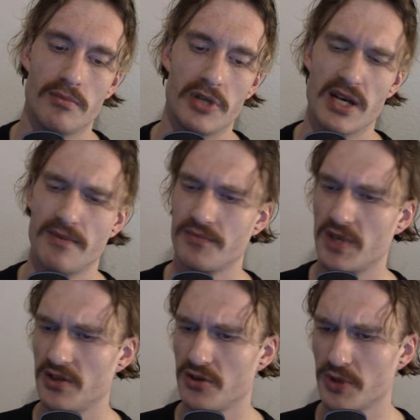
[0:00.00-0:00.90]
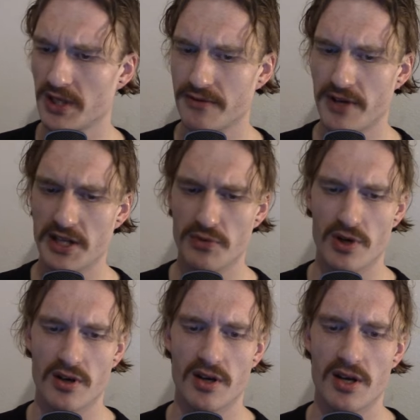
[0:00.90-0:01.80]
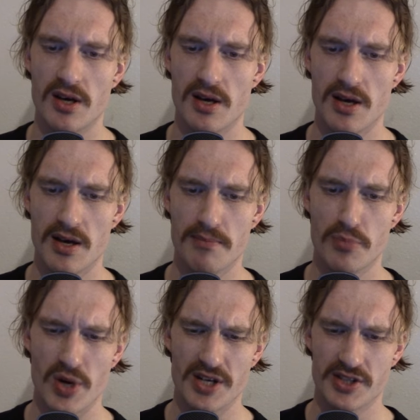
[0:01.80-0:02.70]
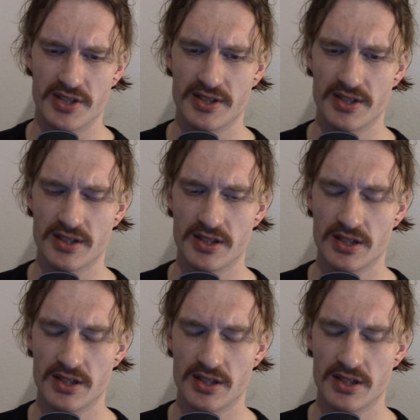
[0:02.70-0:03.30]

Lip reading: yeah, I don't want to give any wrong impressions.